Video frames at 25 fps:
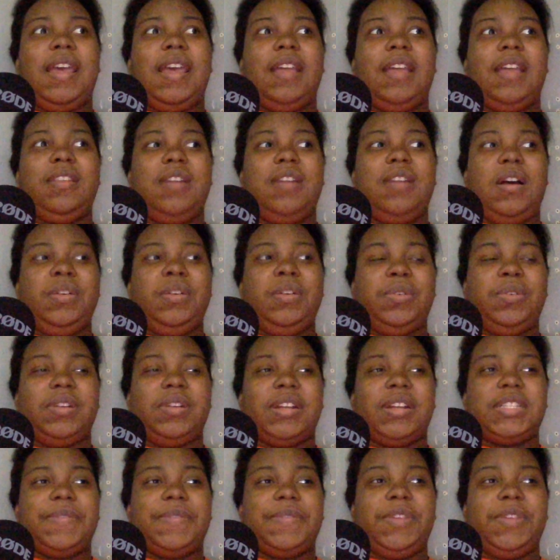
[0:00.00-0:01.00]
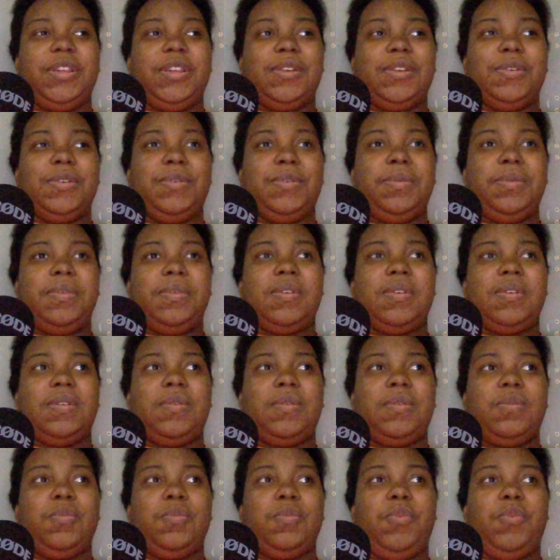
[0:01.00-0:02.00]
Law and Order SVU,
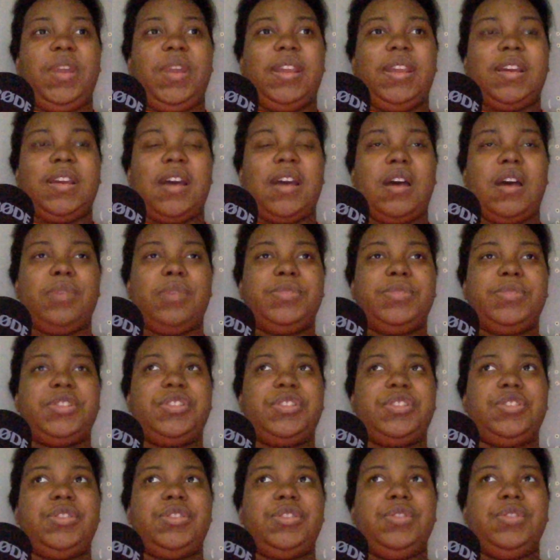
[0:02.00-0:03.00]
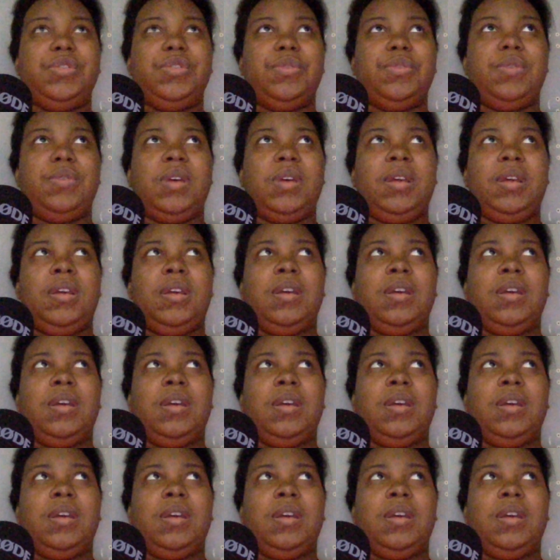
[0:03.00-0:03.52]
when it comes to